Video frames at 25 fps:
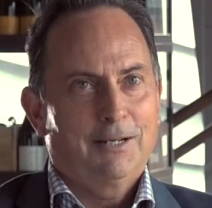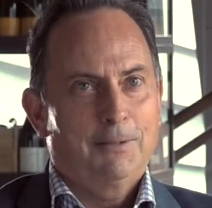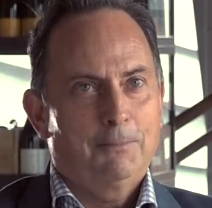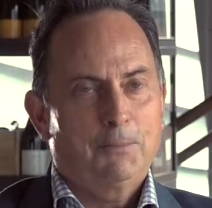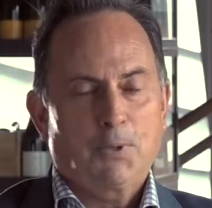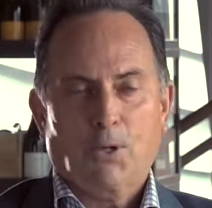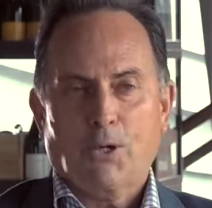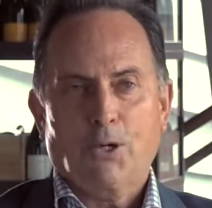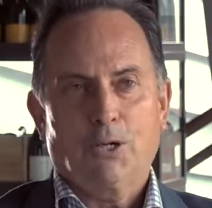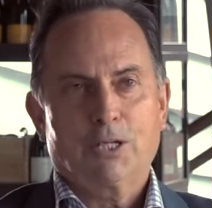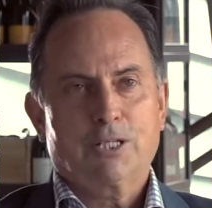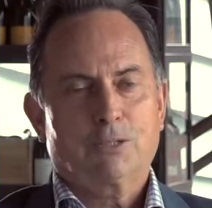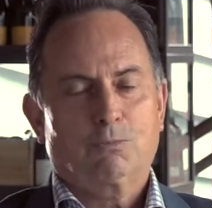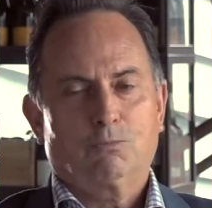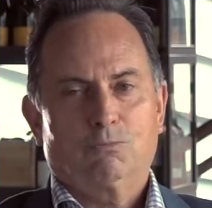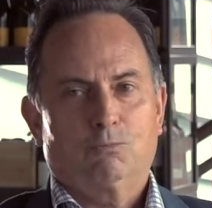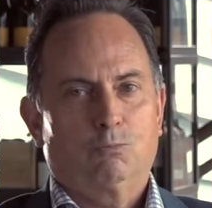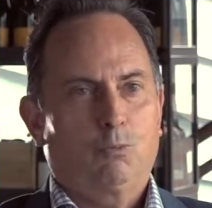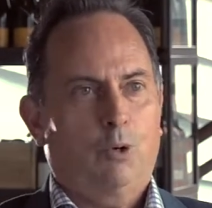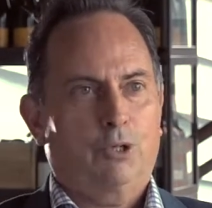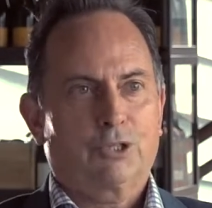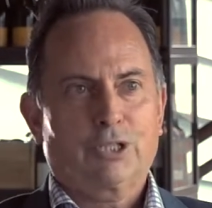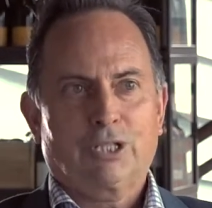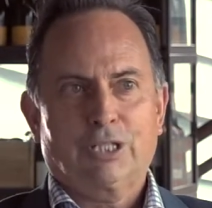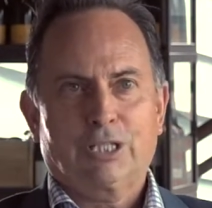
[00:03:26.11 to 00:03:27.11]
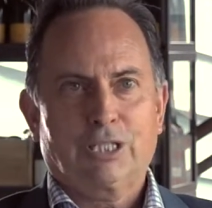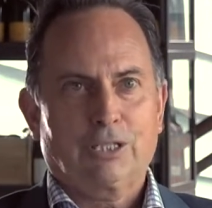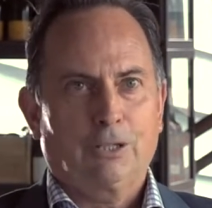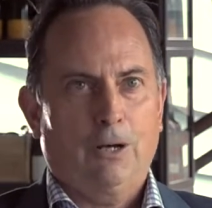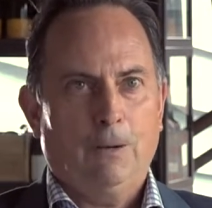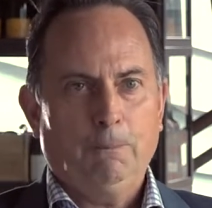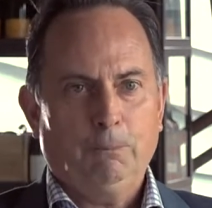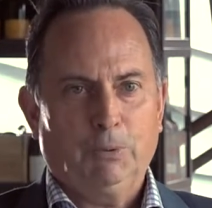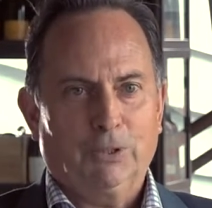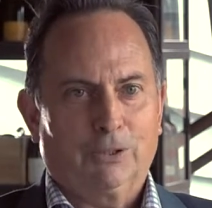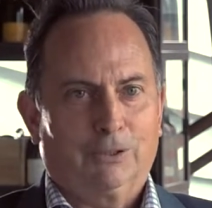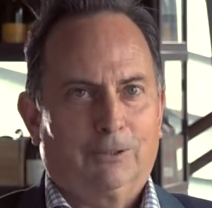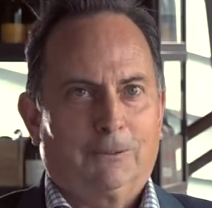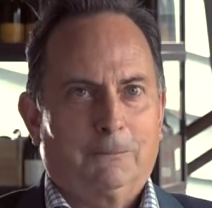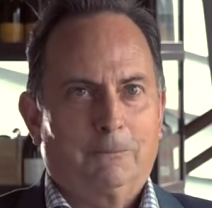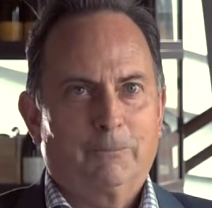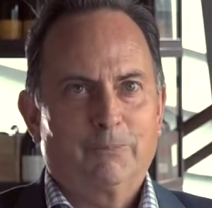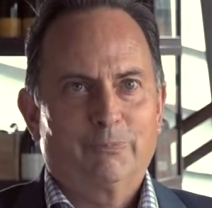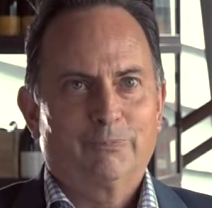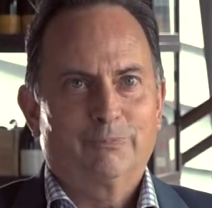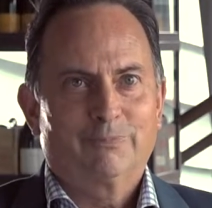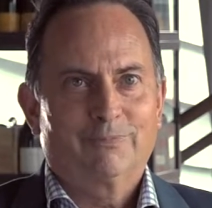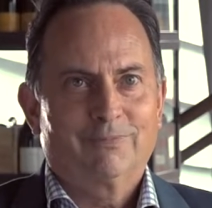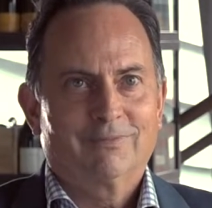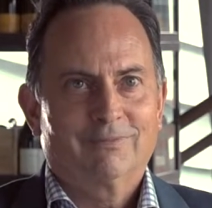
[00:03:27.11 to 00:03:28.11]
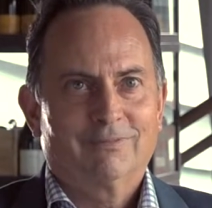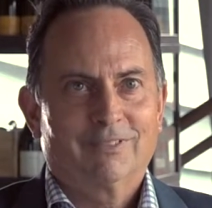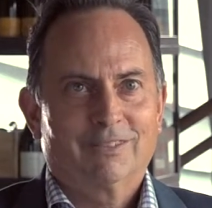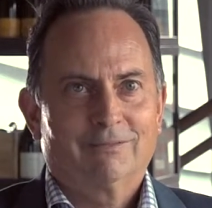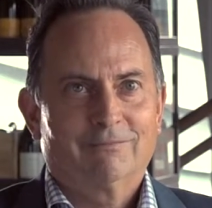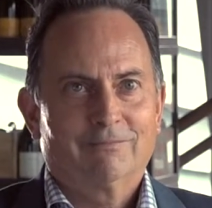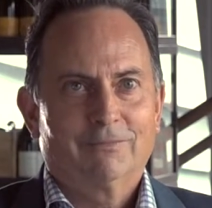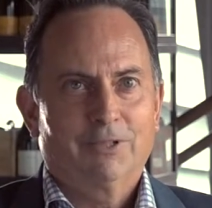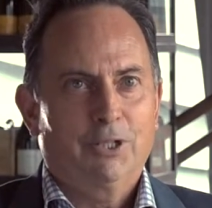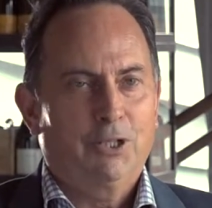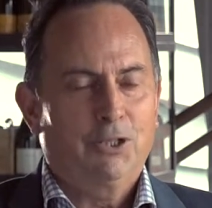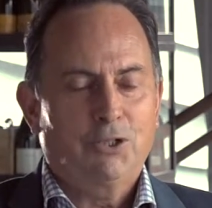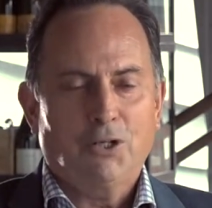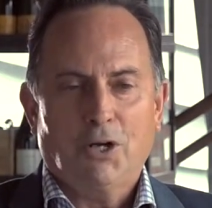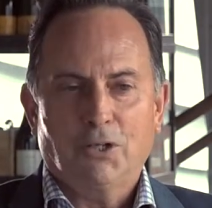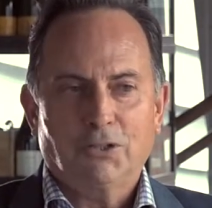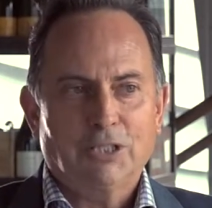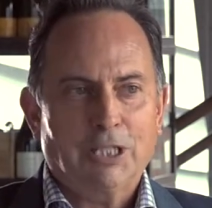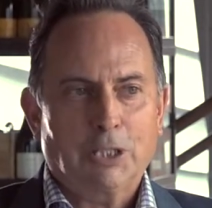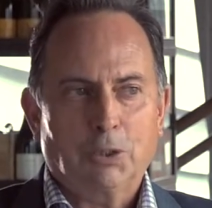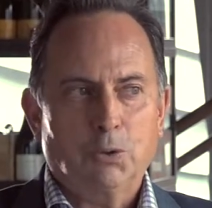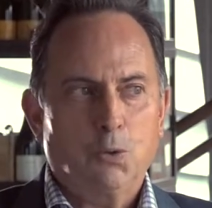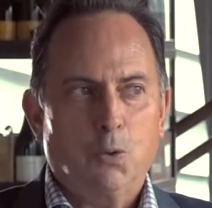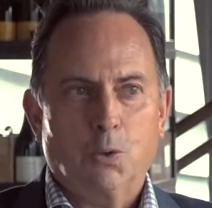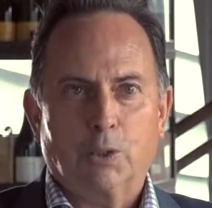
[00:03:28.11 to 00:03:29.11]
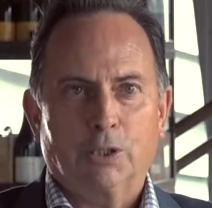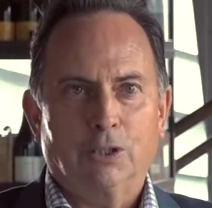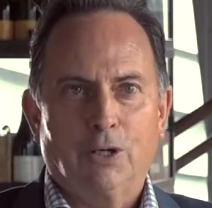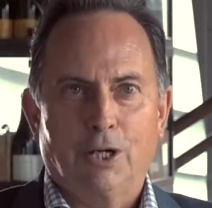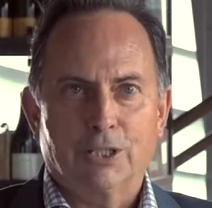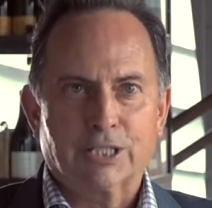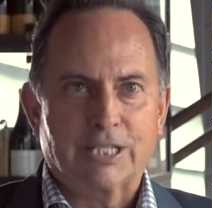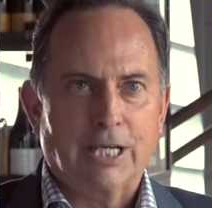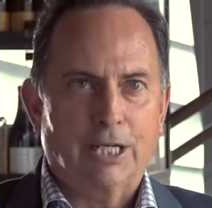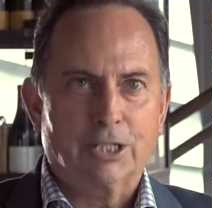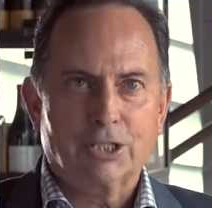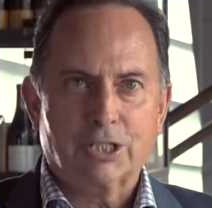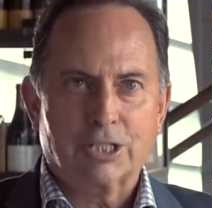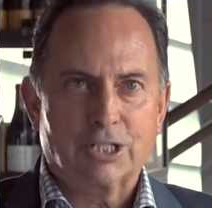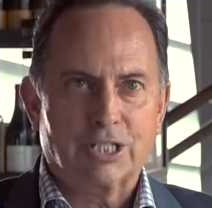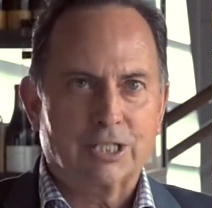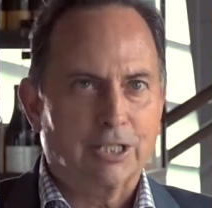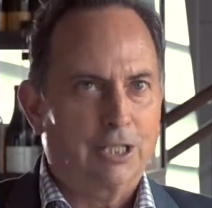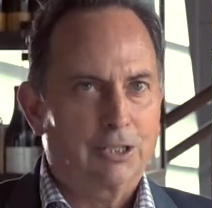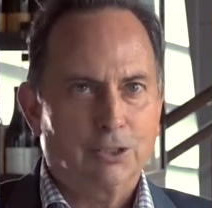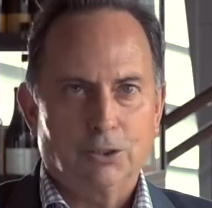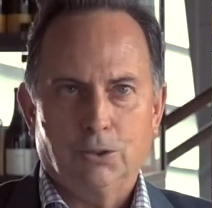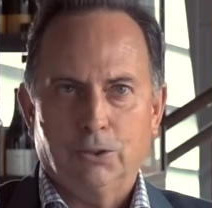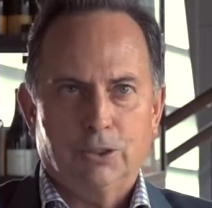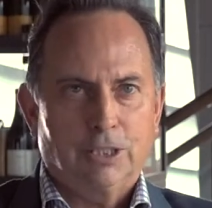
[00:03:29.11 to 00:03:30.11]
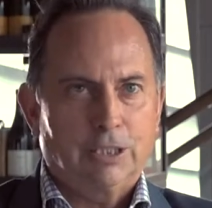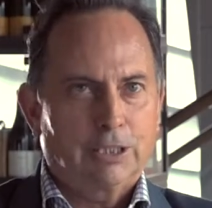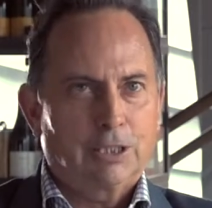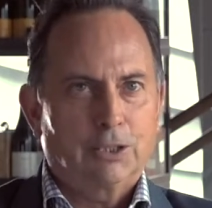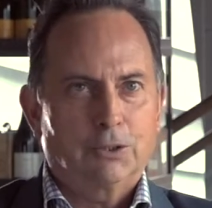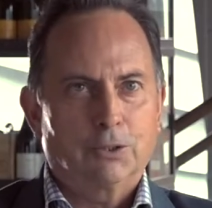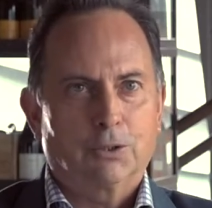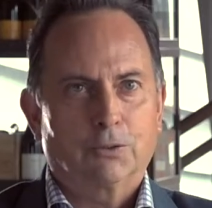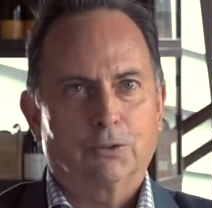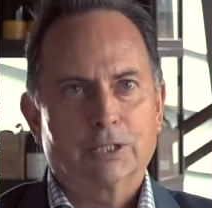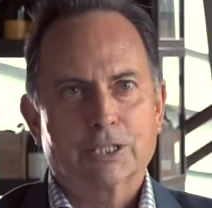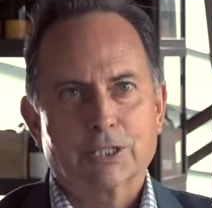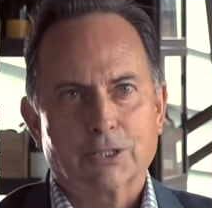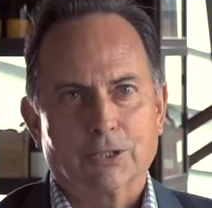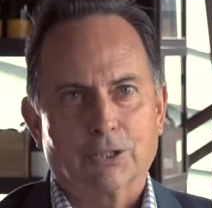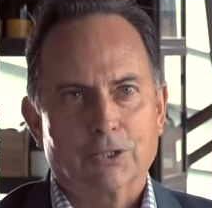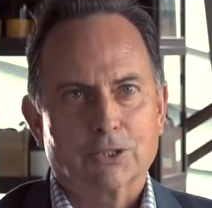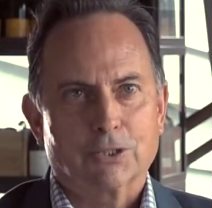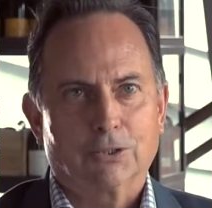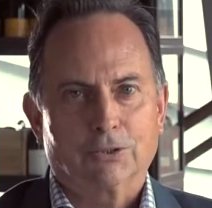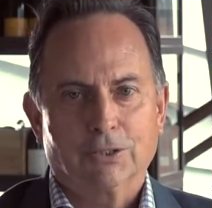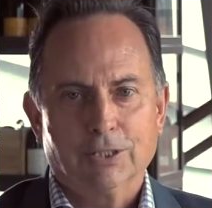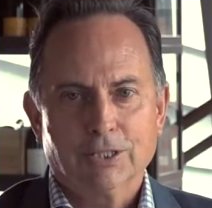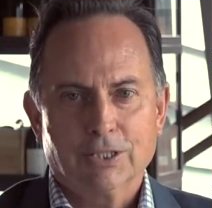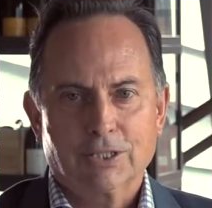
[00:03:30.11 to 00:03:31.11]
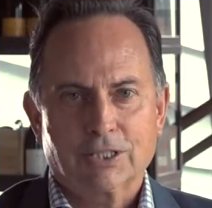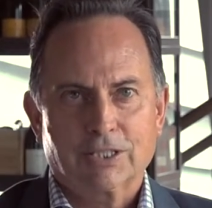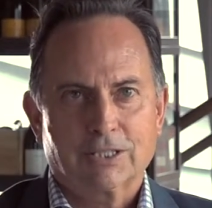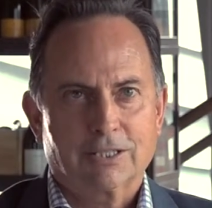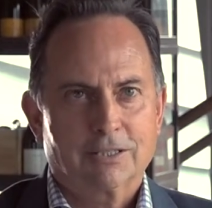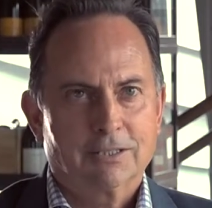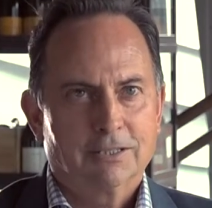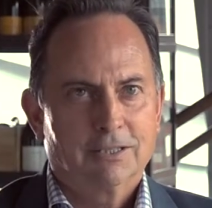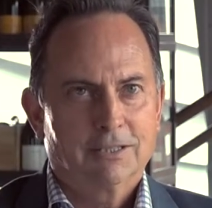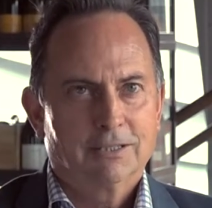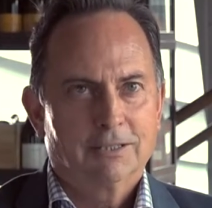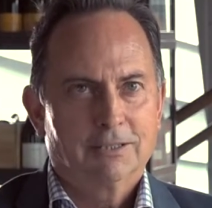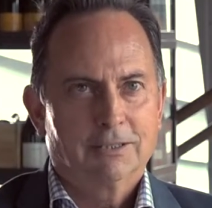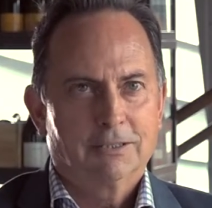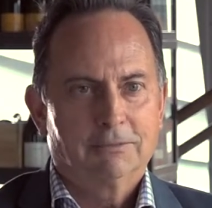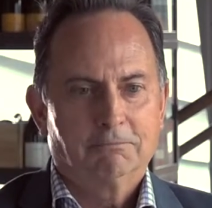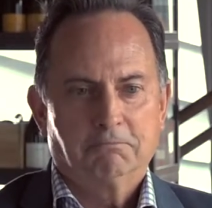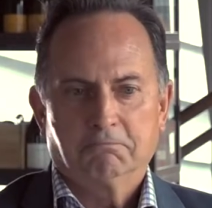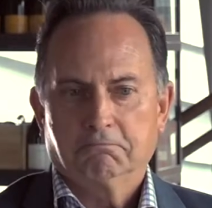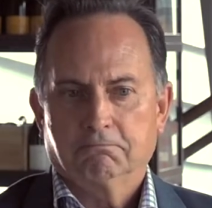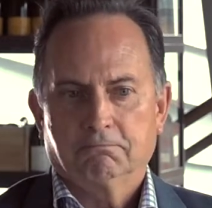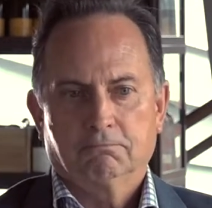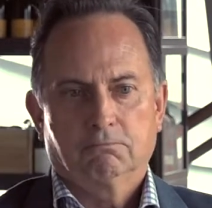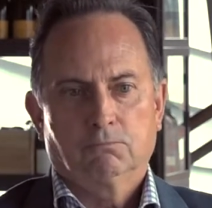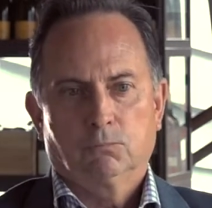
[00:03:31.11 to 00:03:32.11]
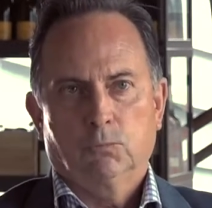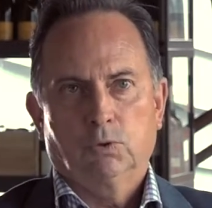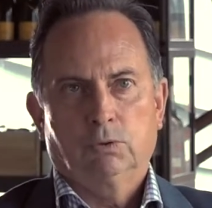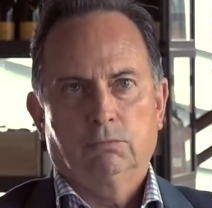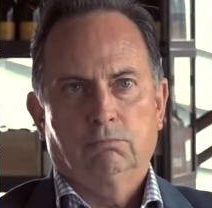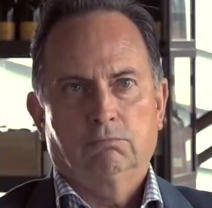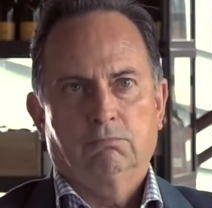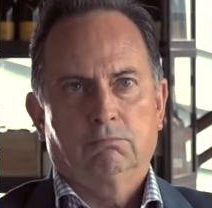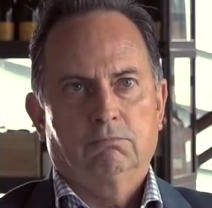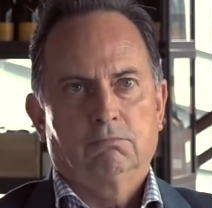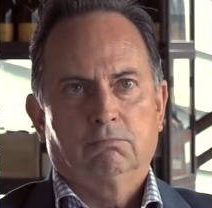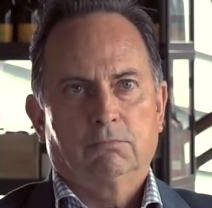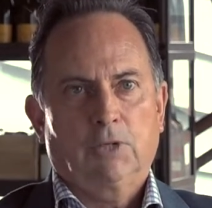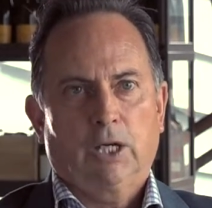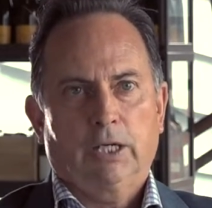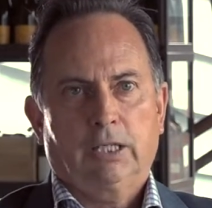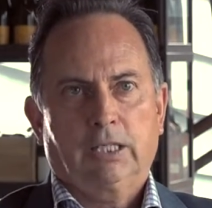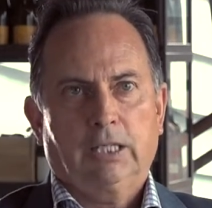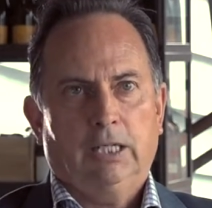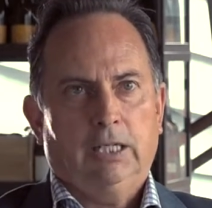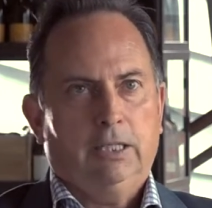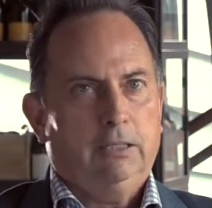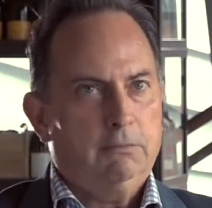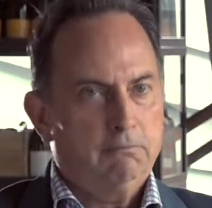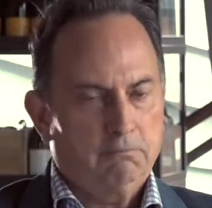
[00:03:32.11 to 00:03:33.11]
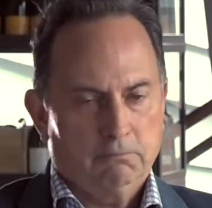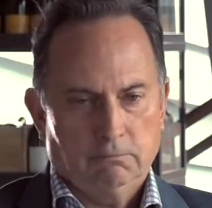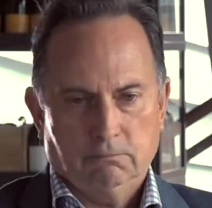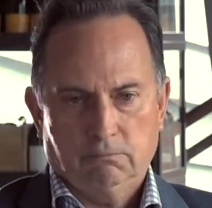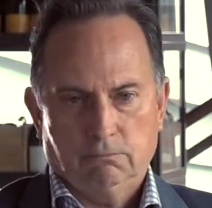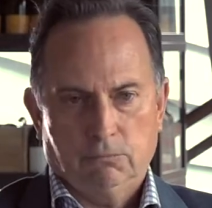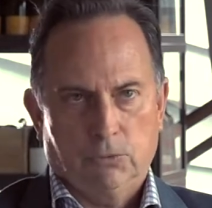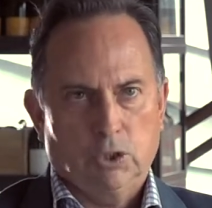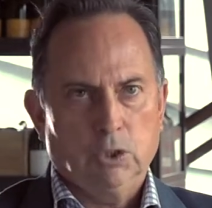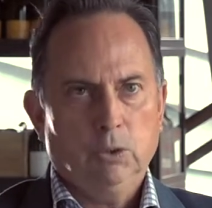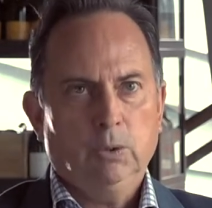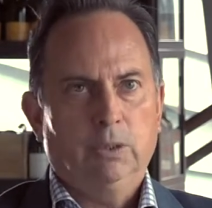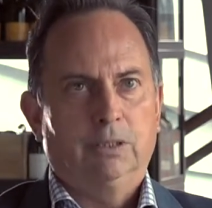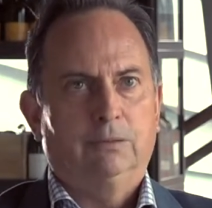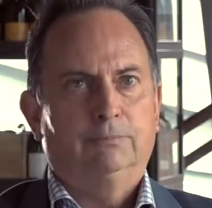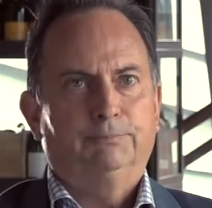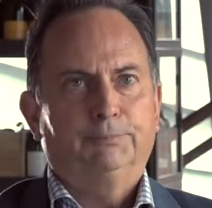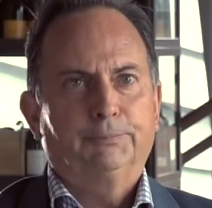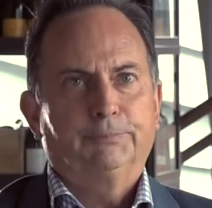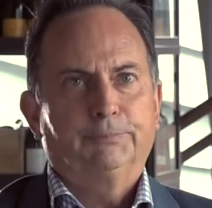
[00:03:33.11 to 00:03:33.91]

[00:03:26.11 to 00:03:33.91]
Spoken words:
Because what's to stop you? You don't need an organisation to say, you need to do research on this. Okay, do it.